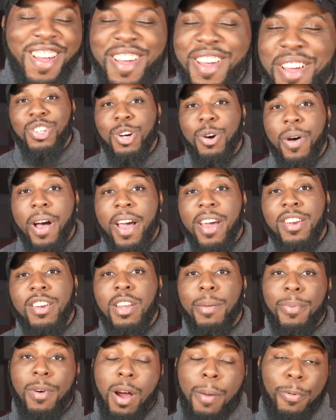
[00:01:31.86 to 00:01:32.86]
So I ended
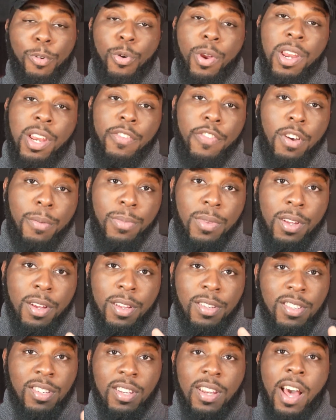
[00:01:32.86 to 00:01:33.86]
up upgrading from the
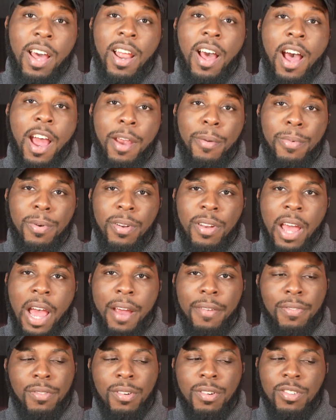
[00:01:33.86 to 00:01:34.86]
Sonata Hybrid
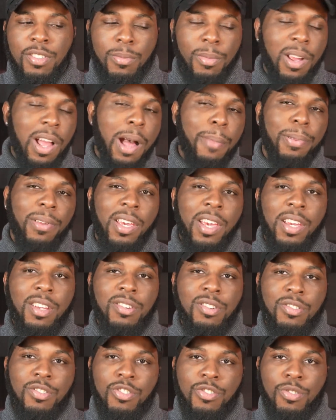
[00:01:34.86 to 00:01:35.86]
after some
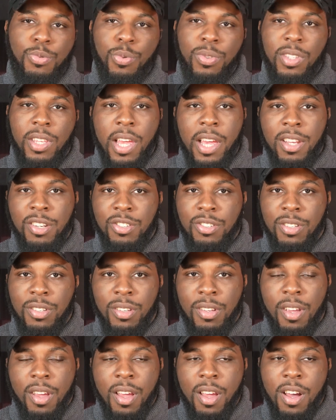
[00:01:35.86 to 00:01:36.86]
complications with the
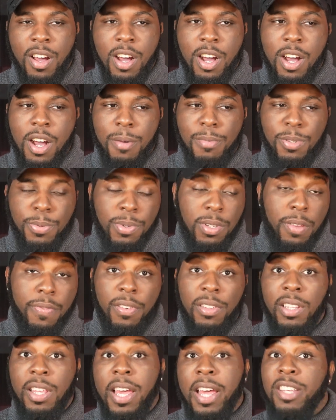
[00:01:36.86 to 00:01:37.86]
engine,
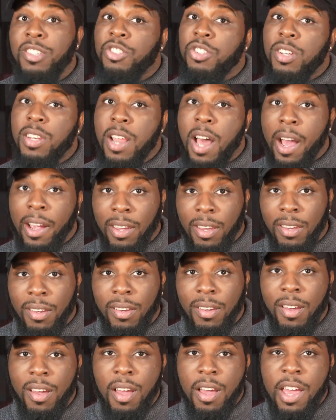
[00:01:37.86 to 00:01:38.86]
specifically engine knocking.
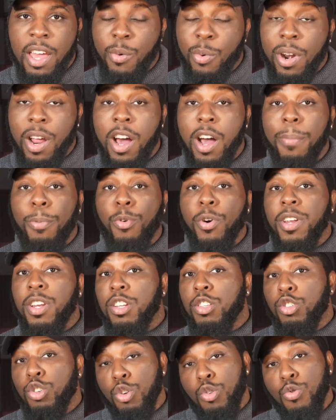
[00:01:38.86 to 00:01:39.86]
And what I
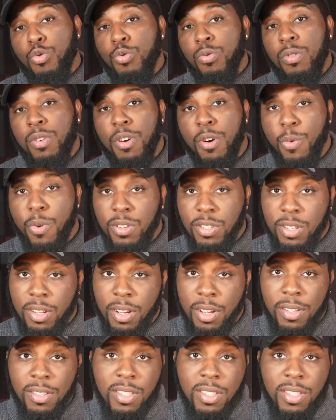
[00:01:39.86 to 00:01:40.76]
upgraded to was a